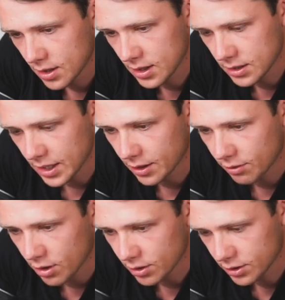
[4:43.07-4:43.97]
As they
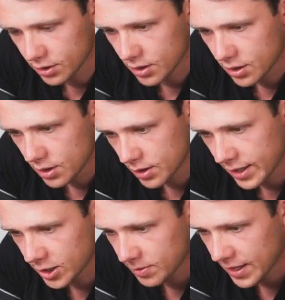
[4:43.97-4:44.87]
cross,
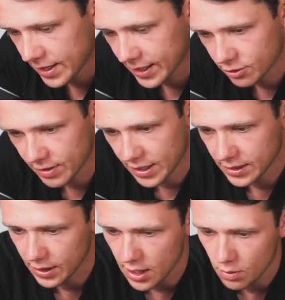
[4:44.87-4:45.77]
next player gets ready
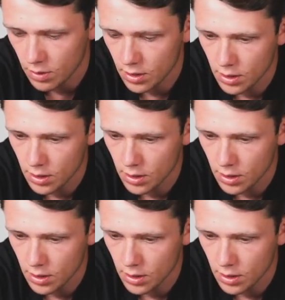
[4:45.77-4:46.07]
to go.